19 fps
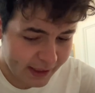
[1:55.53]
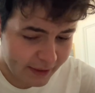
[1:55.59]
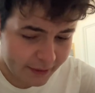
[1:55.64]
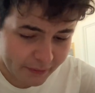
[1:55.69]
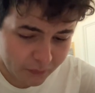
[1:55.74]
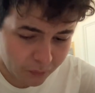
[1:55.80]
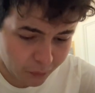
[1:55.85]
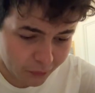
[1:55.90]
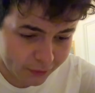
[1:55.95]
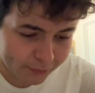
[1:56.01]

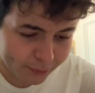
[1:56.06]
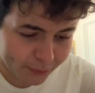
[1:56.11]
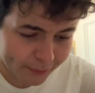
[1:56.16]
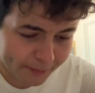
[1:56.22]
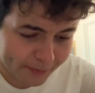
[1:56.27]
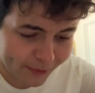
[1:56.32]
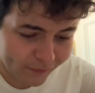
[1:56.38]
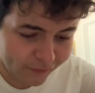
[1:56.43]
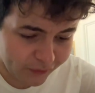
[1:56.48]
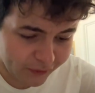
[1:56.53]
The world would
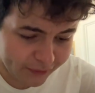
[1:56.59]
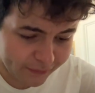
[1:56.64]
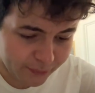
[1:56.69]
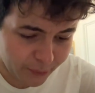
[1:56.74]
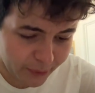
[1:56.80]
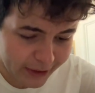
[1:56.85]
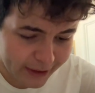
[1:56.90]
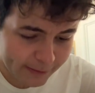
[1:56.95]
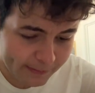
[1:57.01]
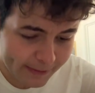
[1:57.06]
be full of
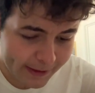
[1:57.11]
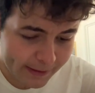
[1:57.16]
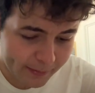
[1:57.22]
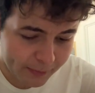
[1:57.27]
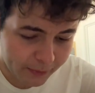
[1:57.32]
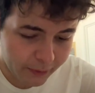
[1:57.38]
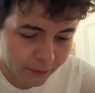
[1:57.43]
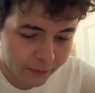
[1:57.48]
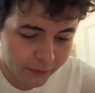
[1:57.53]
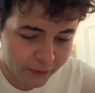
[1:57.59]
weak
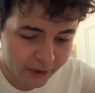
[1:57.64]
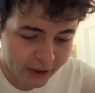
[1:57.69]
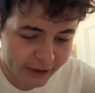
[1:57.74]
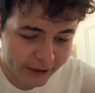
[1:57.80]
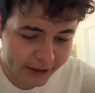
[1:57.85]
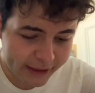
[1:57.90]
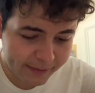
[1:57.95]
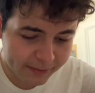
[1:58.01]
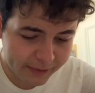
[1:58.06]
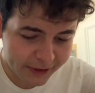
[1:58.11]
people who are
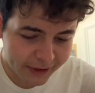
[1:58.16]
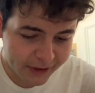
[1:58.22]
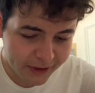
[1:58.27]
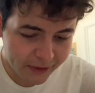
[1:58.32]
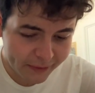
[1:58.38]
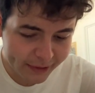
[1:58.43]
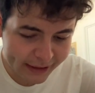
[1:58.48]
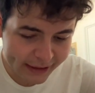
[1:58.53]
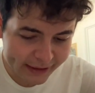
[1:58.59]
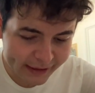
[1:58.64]
unable to
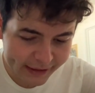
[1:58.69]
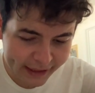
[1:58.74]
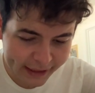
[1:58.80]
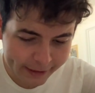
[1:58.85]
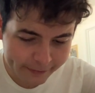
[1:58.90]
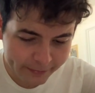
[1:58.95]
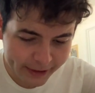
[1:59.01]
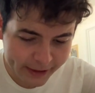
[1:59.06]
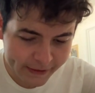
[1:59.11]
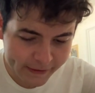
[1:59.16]
do
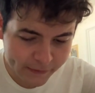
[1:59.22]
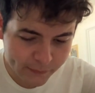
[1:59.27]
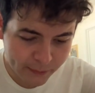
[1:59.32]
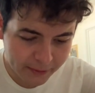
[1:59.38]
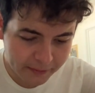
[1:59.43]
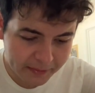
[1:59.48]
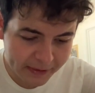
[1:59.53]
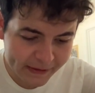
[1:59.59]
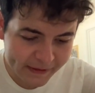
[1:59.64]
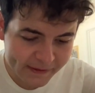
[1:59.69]
anything because we
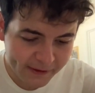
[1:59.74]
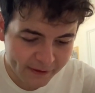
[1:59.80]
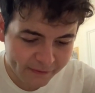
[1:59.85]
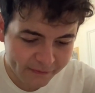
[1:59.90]
would be so